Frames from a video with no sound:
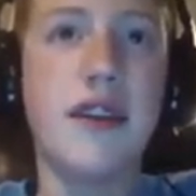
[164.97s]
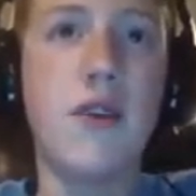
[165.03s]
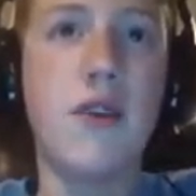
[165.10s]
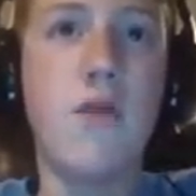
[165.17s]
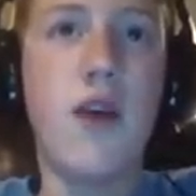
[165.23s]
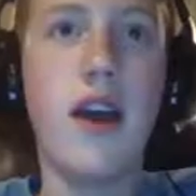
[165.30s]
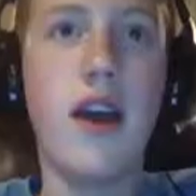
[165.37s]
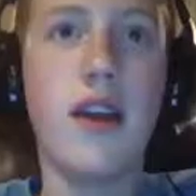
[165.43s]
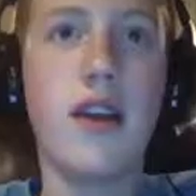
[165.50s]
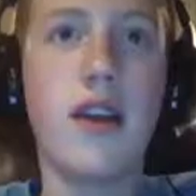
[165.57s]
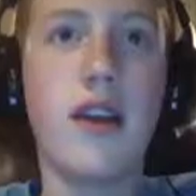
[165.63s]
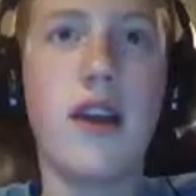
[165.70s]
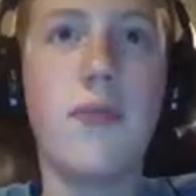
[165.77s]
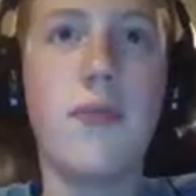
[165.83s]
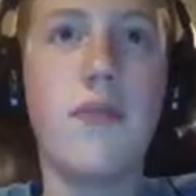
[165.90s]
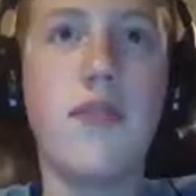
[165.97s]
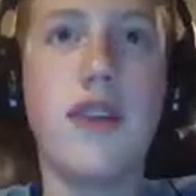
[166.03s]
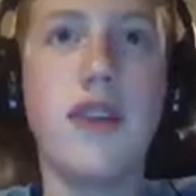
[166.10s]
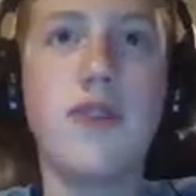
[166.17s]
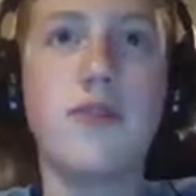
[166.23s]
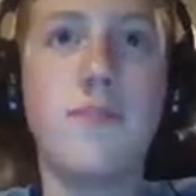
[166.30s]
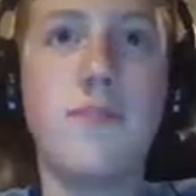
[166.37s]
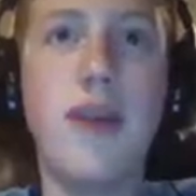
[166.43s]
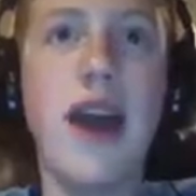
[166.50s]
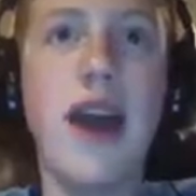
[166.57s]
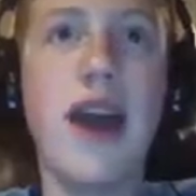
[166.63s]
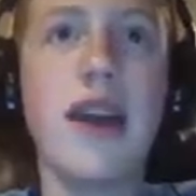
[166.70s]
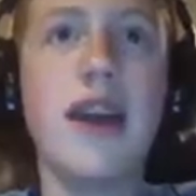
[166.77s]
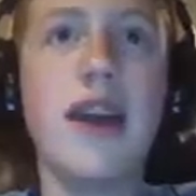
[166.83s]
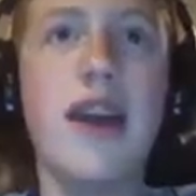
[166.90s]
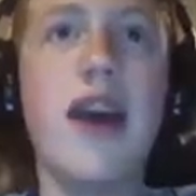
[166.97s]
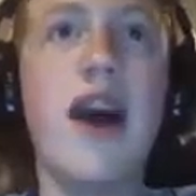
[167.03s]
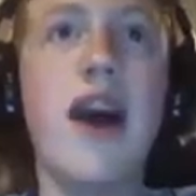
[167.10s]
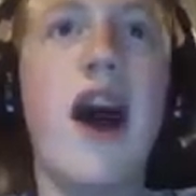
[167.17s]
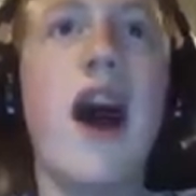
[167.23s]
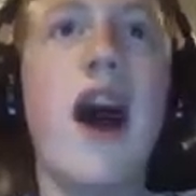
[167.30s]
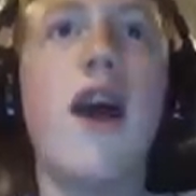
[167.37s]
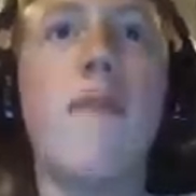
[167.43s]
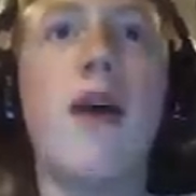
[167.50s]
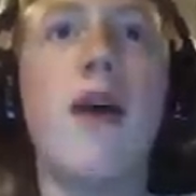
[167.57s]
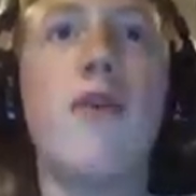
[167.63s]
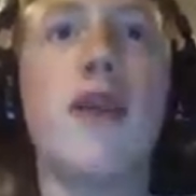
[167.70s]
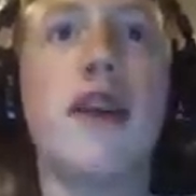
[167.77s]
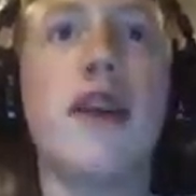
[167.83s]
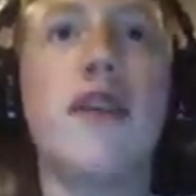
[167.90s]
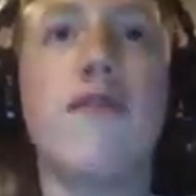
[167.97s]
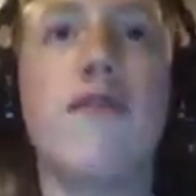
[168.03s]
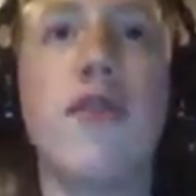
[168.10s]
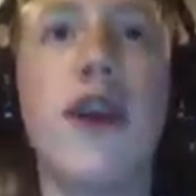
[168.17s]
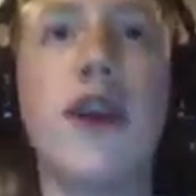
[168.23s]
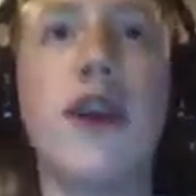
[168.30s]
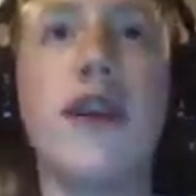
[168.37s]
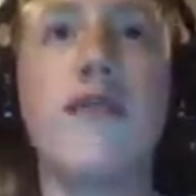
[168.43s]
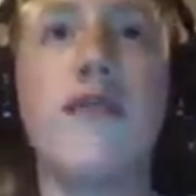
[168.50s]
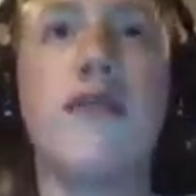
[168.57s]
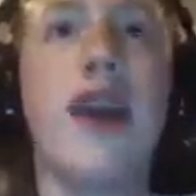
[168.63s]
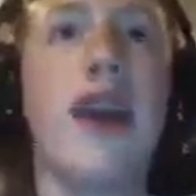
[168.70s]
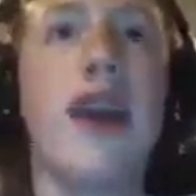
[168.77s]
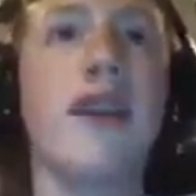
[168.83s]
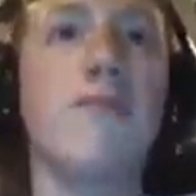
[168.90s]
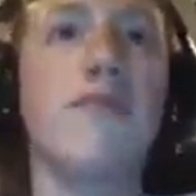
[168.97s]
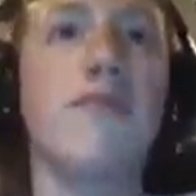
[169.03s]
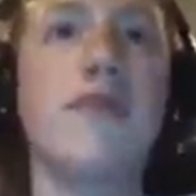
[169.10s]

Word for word: a lot in a couple videos back, um, I want to get a variety of games